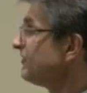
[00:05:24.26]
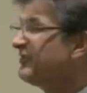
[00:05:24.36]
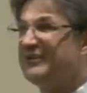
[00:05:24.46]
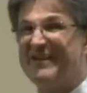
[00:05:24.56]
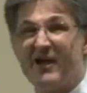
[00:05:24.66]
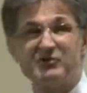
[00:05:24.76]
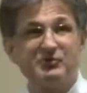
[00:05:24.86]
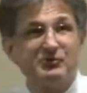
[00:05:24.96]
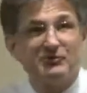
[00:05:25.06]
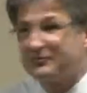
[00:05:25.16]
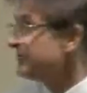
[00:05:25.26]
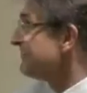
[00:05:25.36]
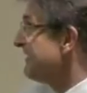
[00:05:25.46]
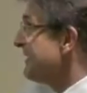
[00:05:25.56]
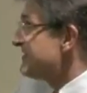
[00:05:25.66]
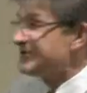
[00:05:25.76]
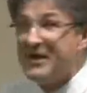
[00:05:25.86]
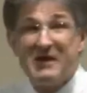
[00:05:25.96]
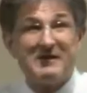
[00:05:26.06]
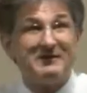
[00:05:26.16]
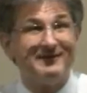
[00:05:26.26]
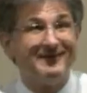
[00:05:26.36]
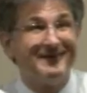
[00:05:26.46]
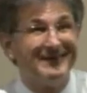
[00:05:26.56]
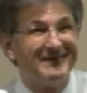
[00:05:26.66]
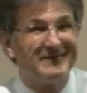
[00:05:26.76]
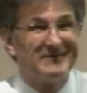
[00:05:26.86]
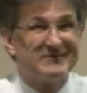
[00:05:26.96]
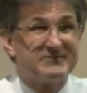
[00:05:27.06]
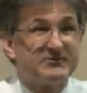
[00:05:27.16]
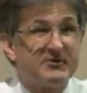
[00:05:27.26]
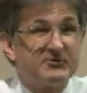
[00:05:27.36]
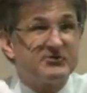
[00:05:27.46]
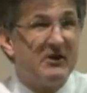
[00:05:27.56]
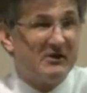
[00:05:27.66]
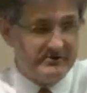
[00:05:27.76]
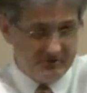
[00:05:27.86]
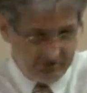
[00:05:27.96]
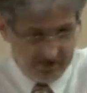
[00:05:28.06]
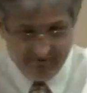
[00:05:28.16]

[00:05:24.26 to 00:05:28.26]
to the NSA. So they're selling